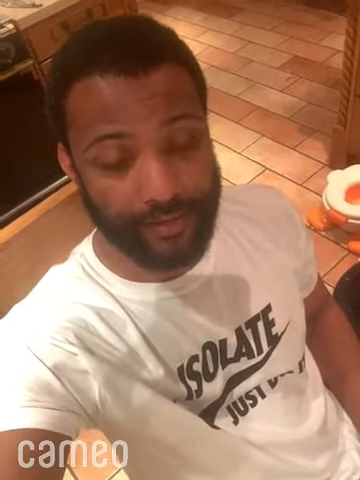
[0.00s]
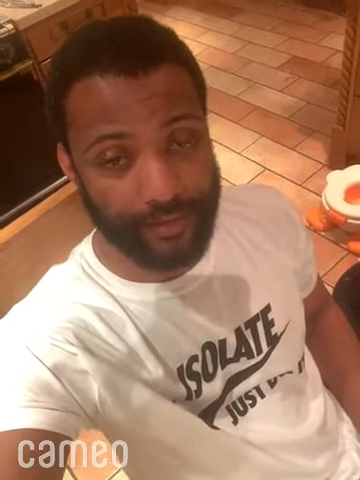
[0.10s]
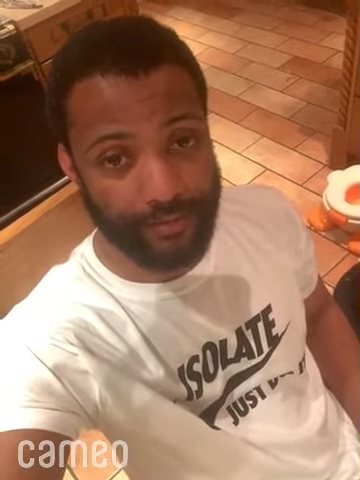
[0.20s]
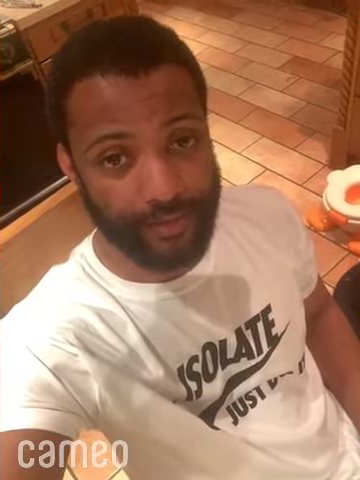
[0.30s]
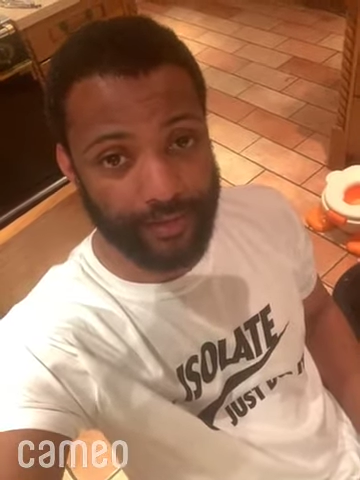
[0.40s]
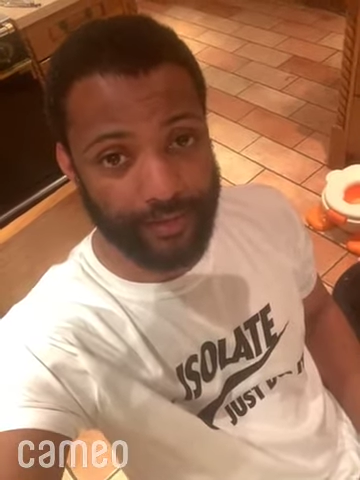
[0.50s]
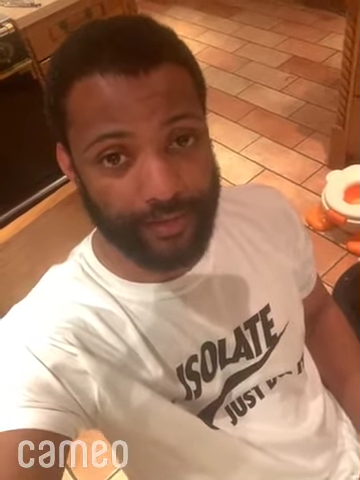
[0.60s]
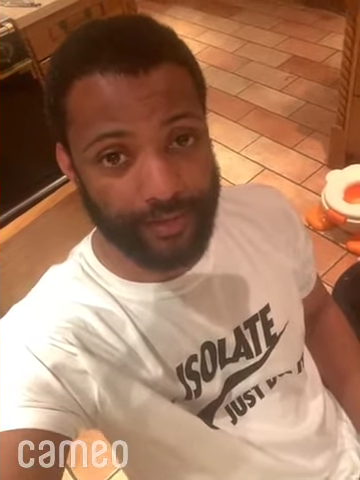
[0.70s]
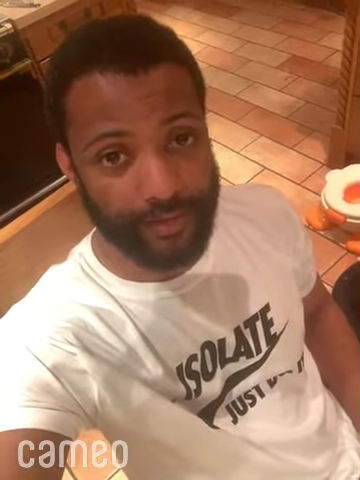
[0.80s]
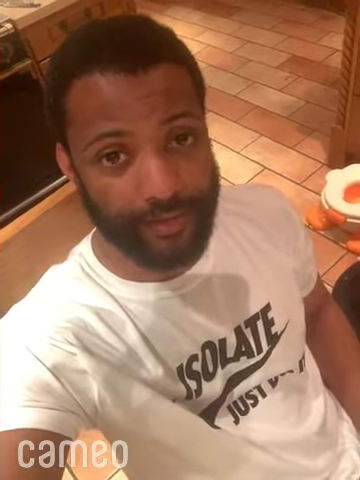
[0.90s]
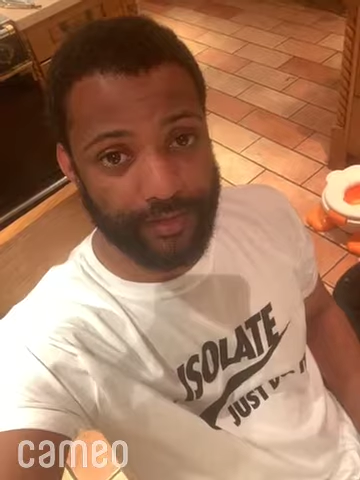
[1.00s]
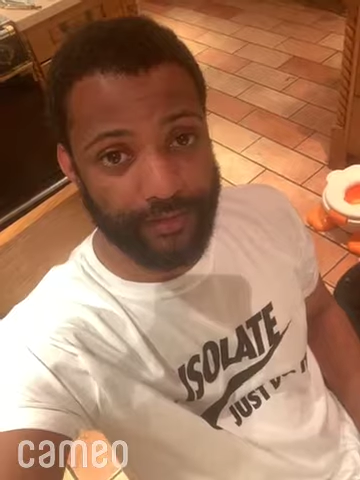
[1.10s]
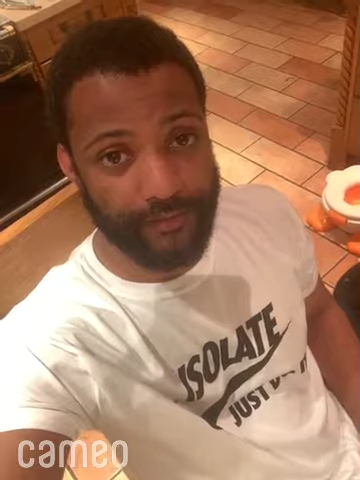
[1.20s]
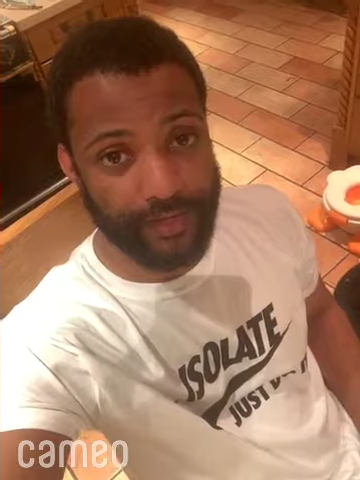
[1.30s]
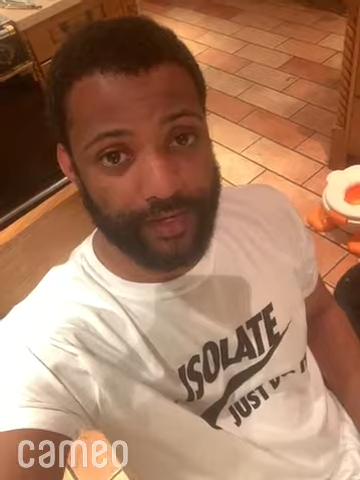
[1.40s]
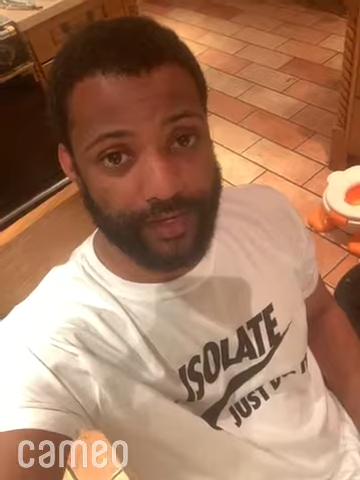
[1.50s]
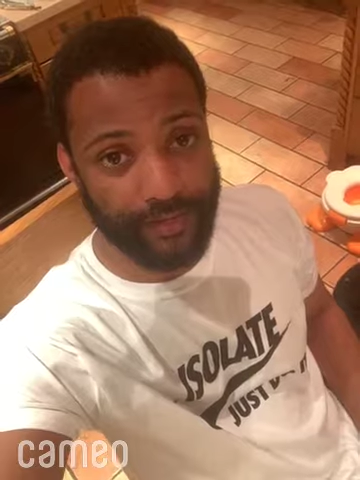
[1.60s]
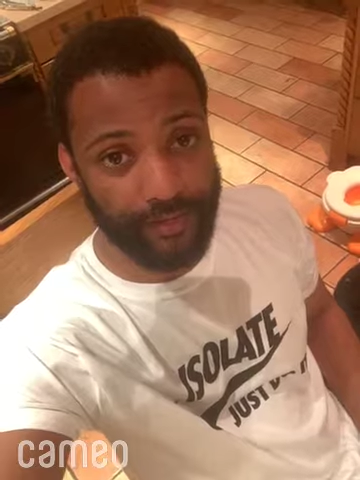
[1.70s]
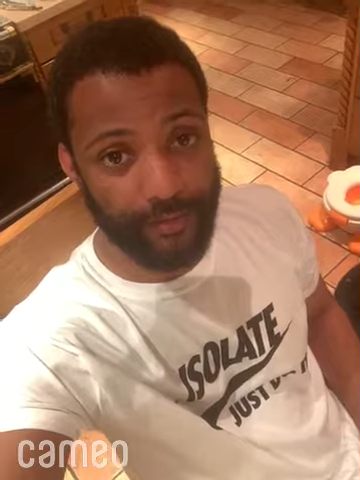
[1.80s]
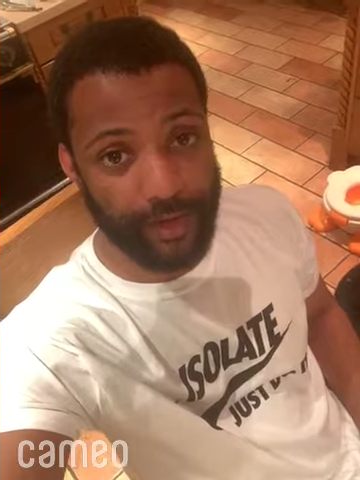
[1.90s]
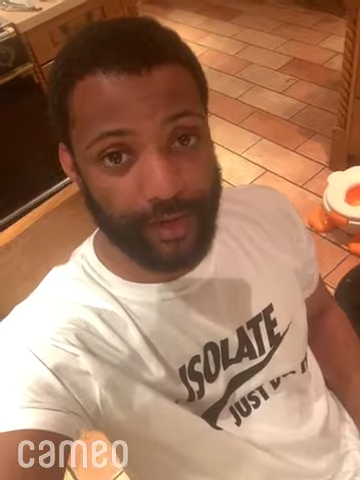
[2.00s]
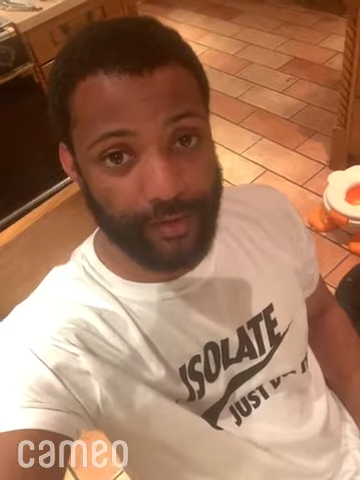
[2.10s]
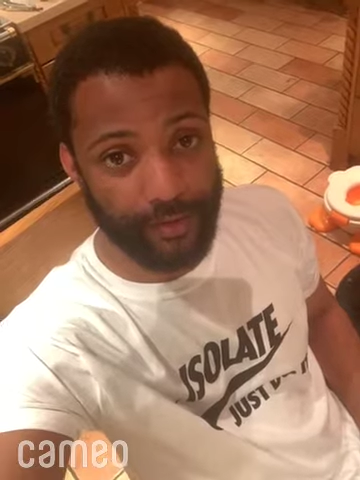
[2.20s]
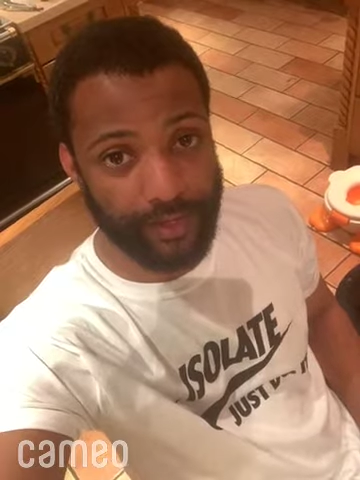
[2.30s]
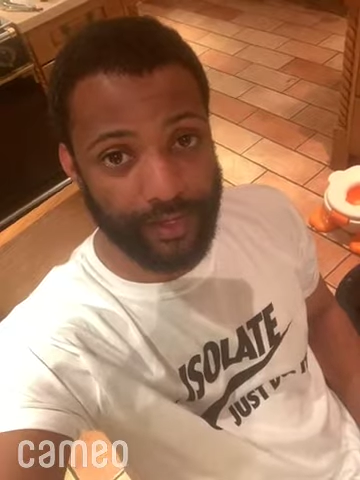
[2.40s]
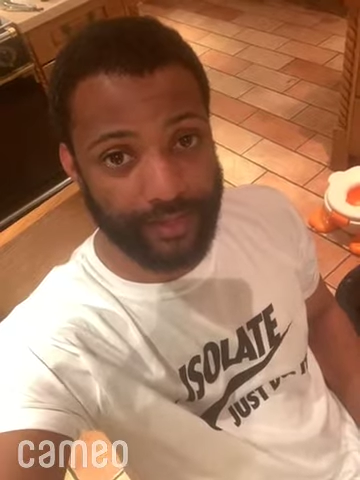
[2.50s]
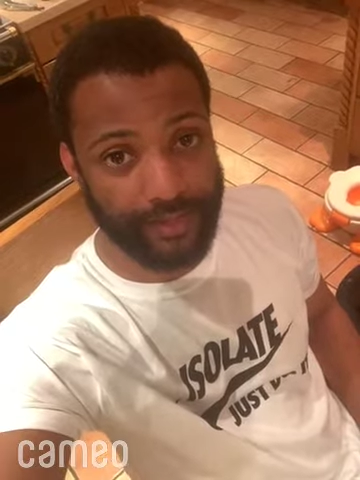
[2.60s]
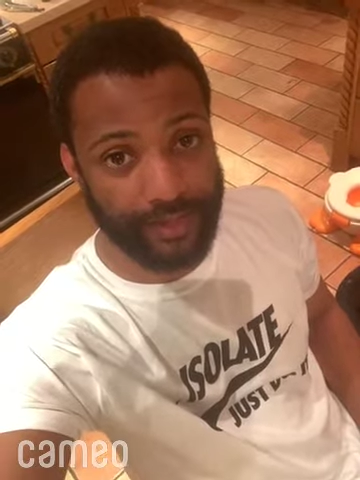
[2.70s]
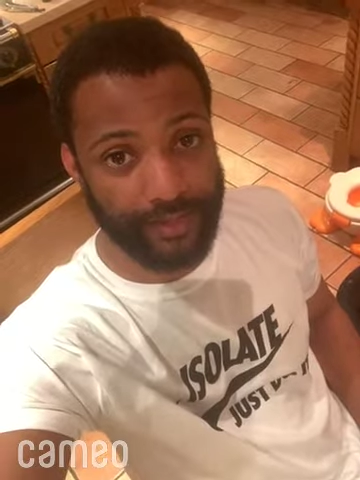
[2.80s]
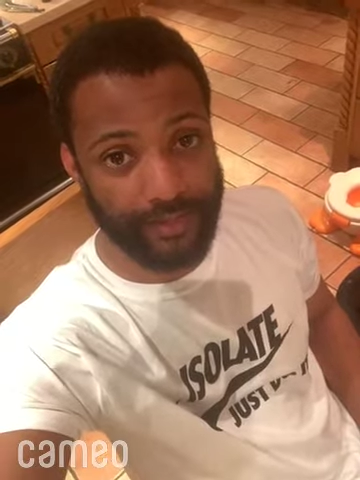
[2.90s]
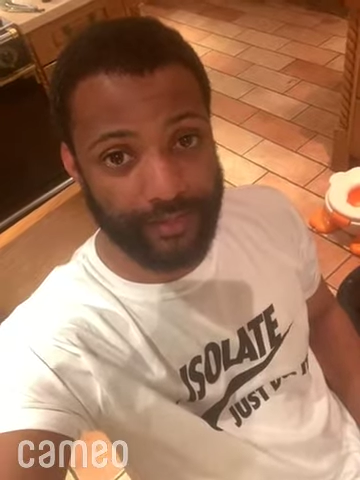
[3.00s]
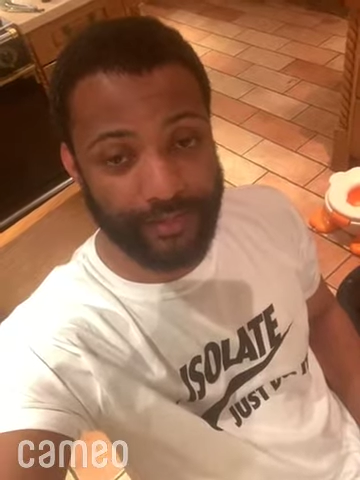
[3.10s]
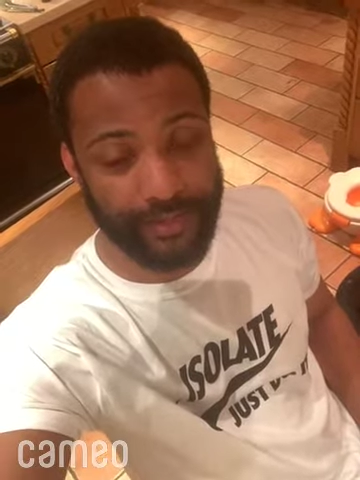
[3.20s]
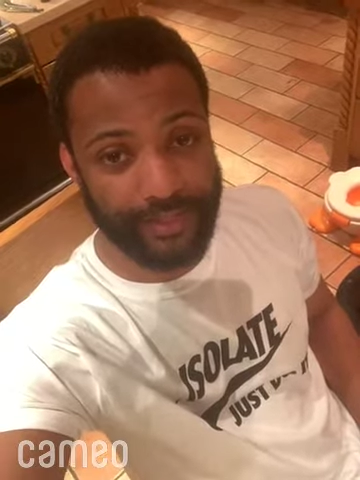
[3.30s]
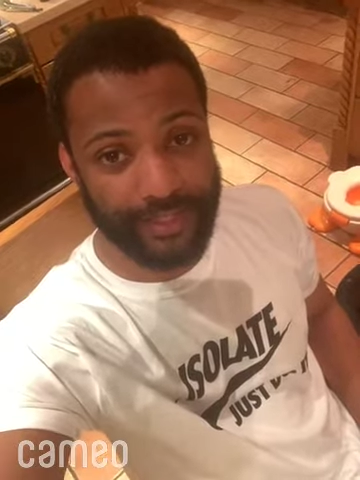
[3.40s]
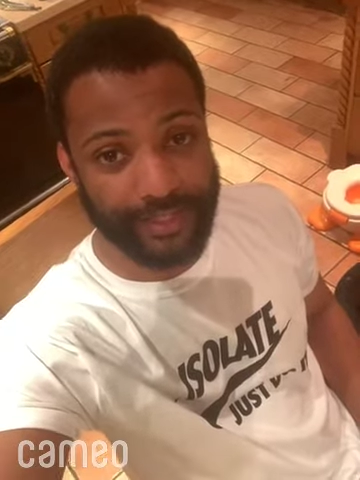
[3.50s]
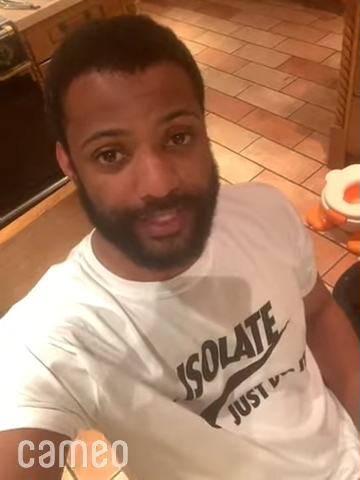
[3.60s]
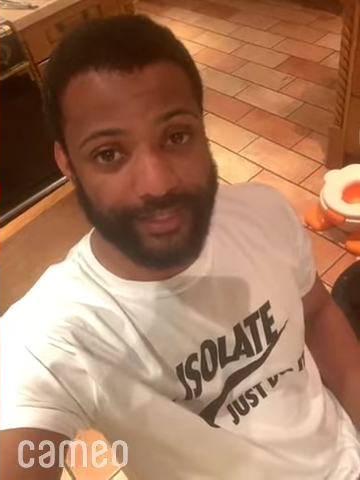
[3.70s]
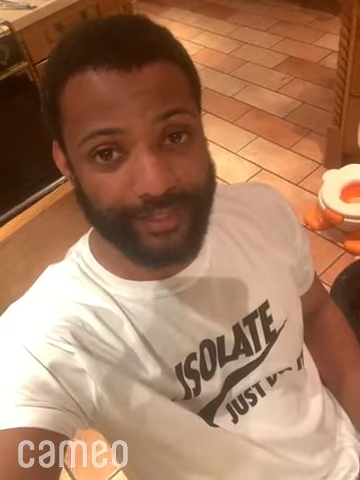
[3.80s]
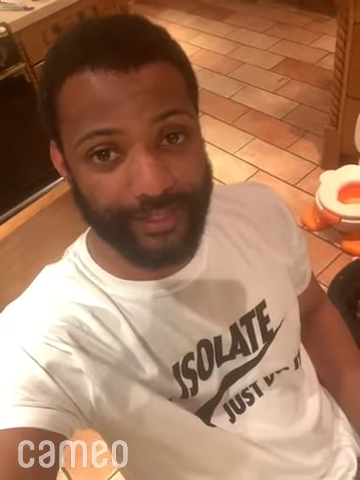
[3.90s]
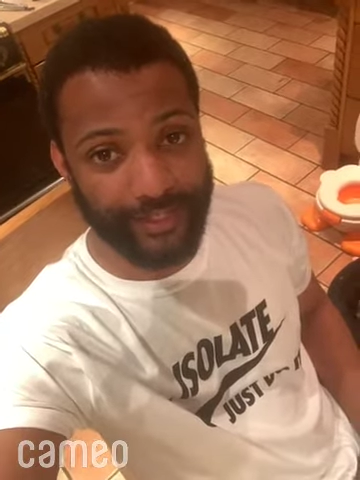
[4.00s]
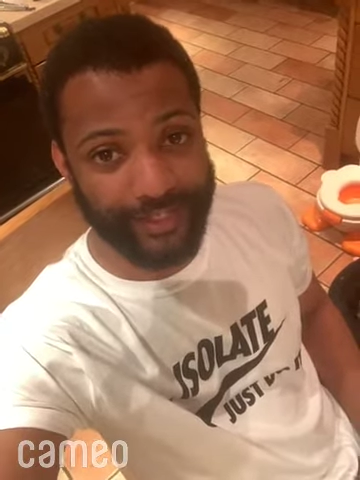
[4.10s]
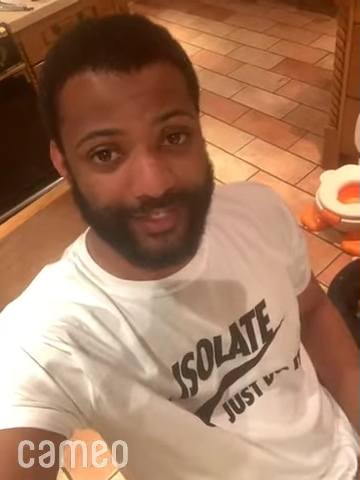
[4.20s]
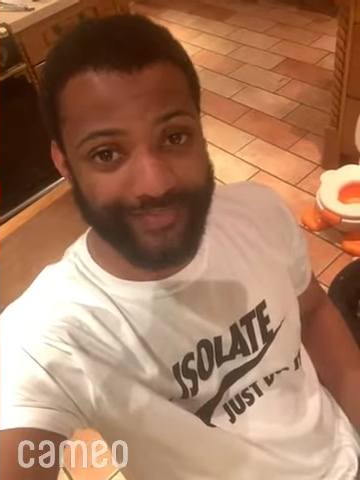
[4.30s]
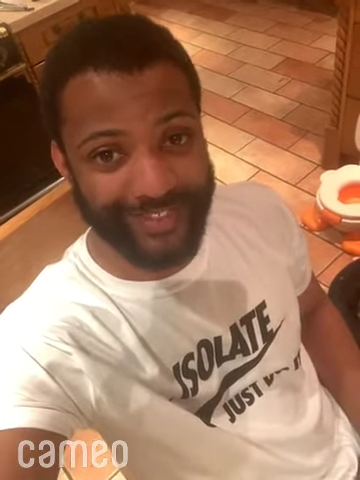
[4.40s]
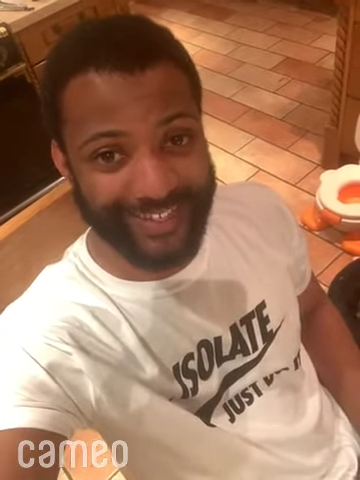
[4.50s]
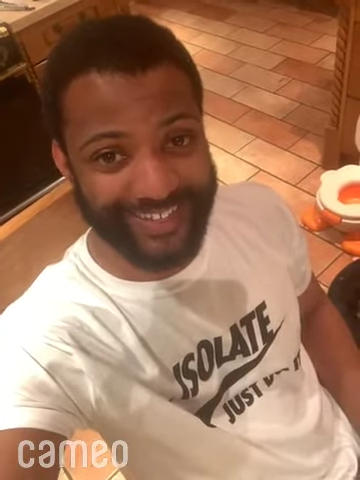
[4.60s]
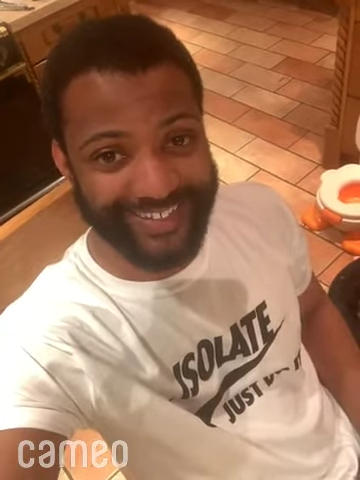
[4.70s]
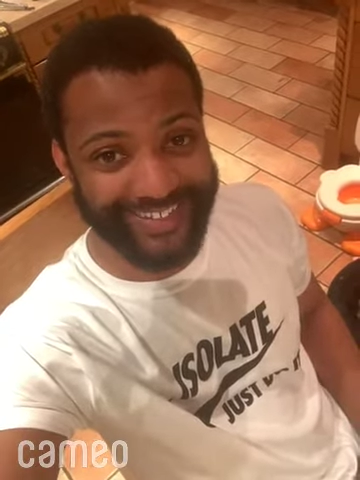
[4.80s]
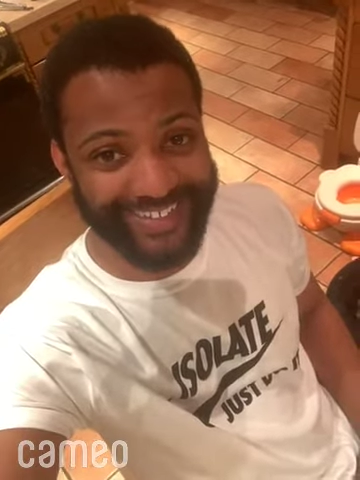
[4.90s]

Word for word: I hope you're feeling well and that you're enjoying this video.